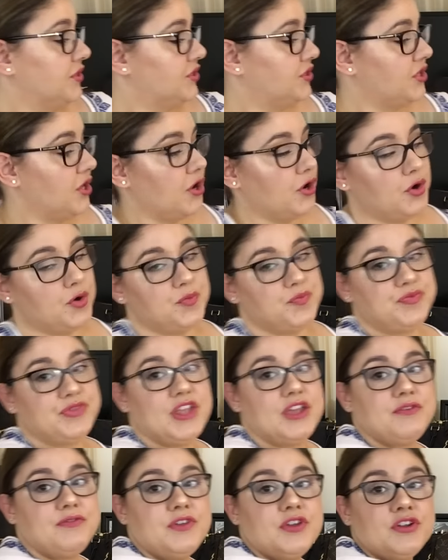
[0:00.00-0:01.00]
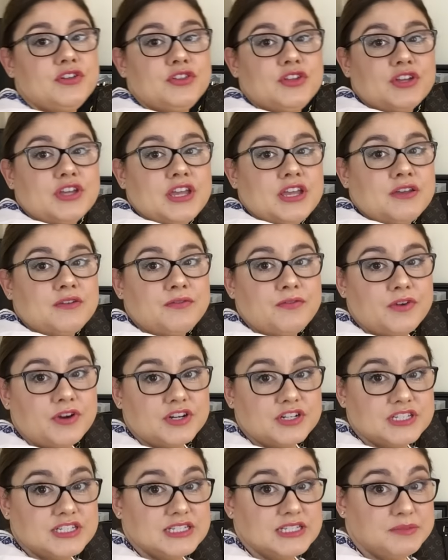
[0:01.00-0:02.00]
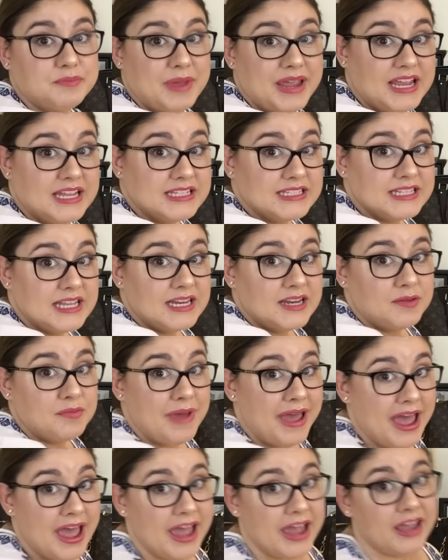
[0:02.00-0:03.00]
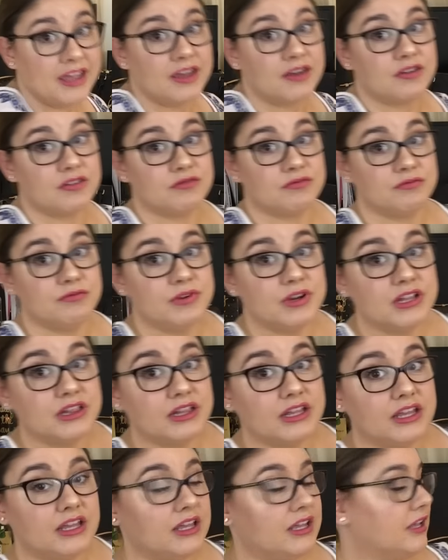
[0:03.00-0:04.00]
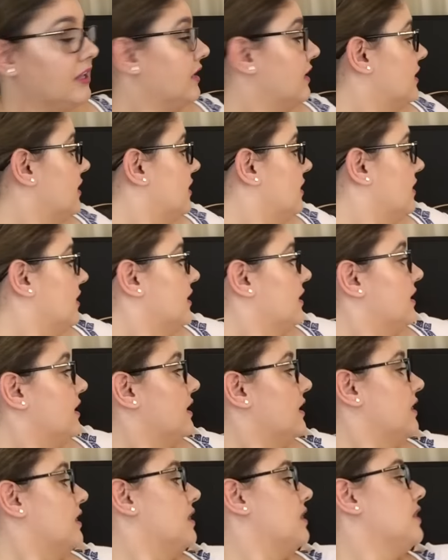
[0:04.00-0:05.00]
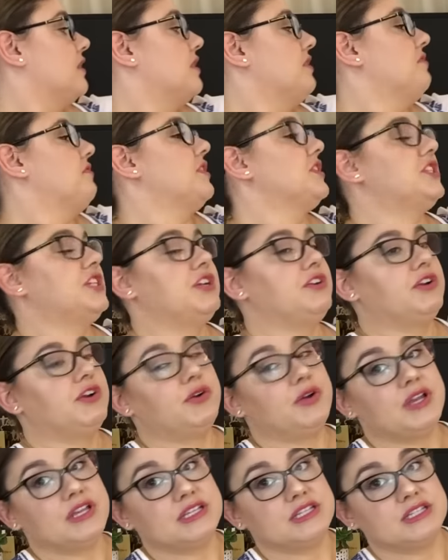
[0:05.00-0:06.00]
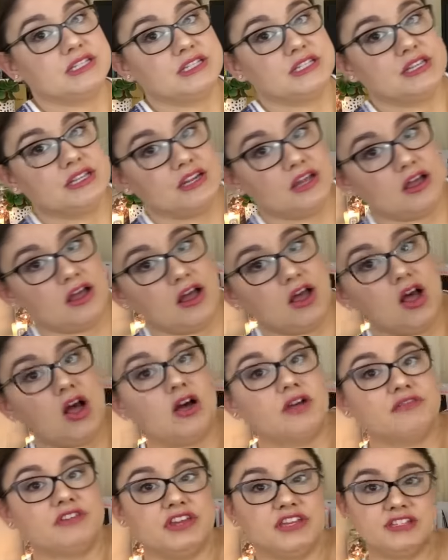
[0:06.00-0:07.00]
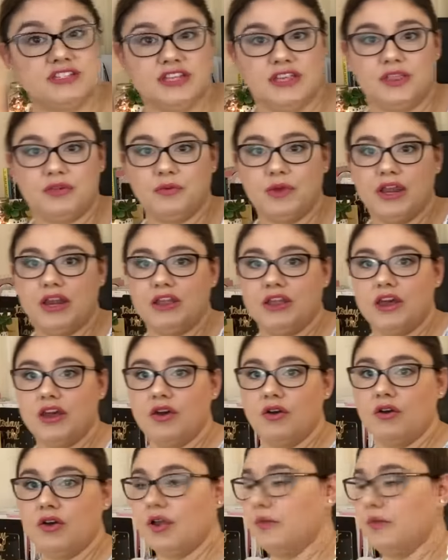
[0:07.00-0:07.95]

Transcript: So if you're looking for space in a bag, really the Retiro is obviously the way to go.